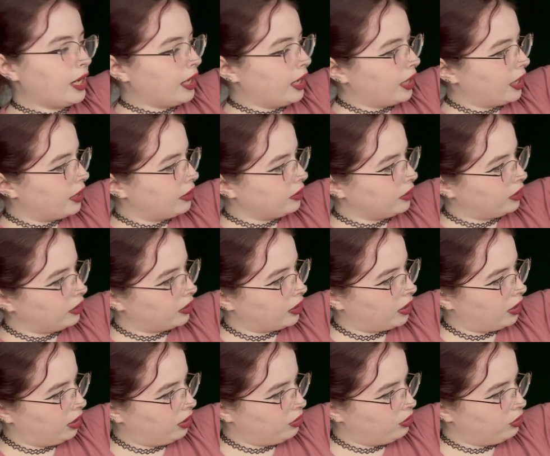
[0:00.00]
And then
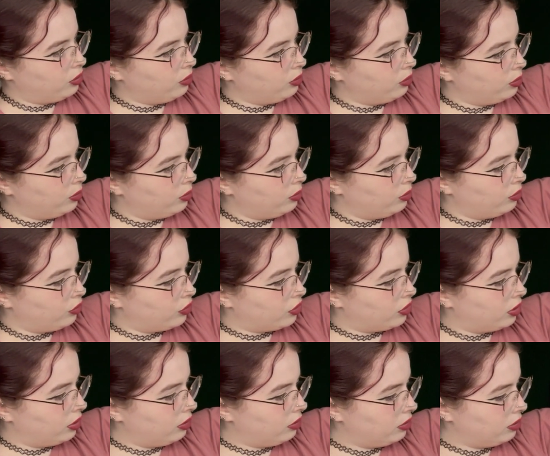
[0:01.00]
I used
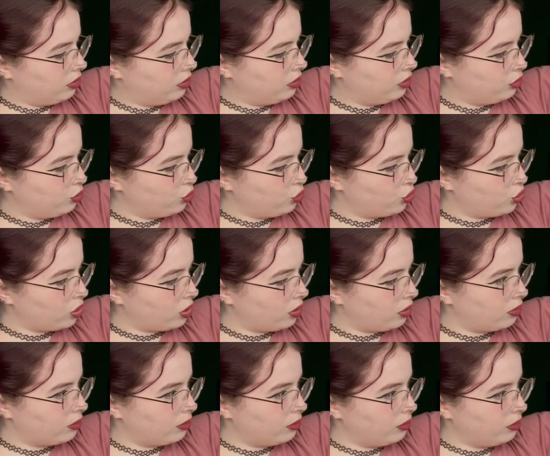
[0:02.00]

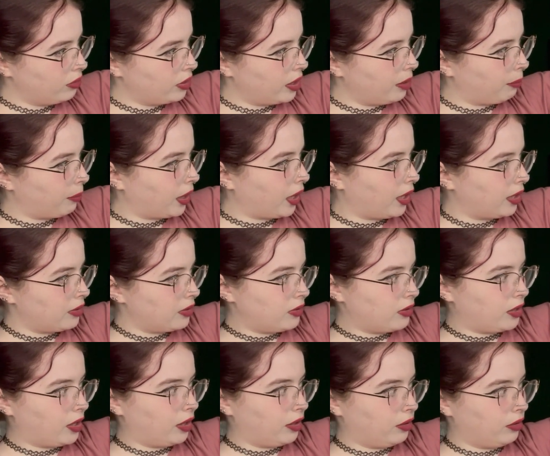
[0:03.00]
charcoal and
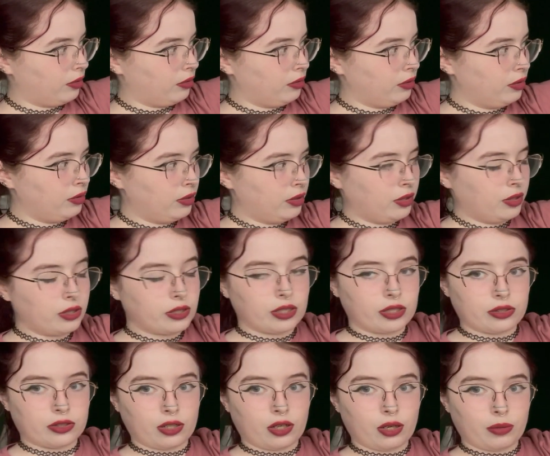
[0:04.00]
pastel on
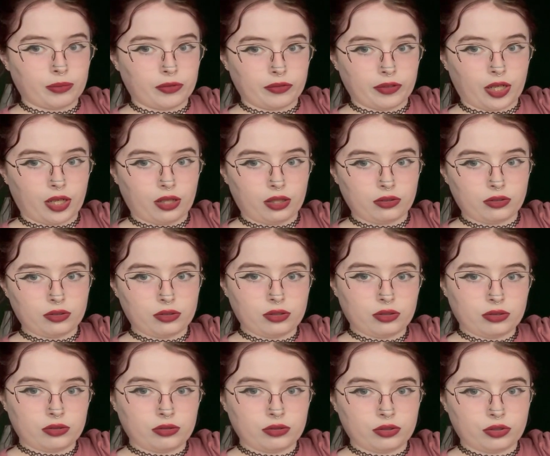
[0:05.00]
top of that
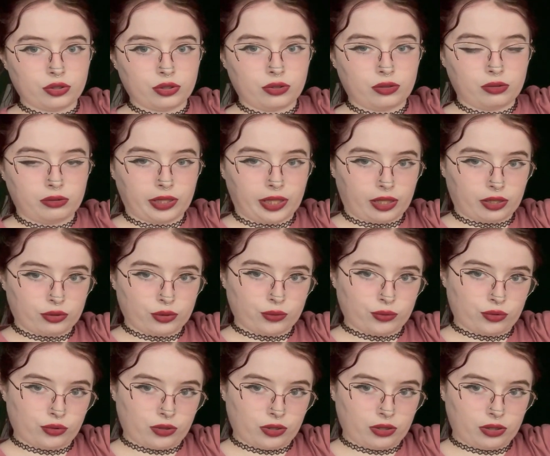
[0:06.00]
to do the actual
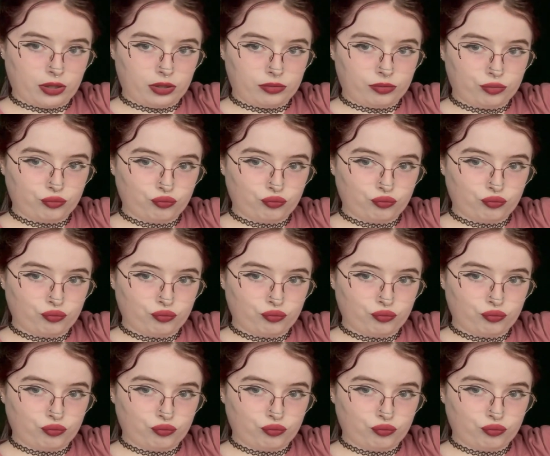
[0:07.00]
drawing.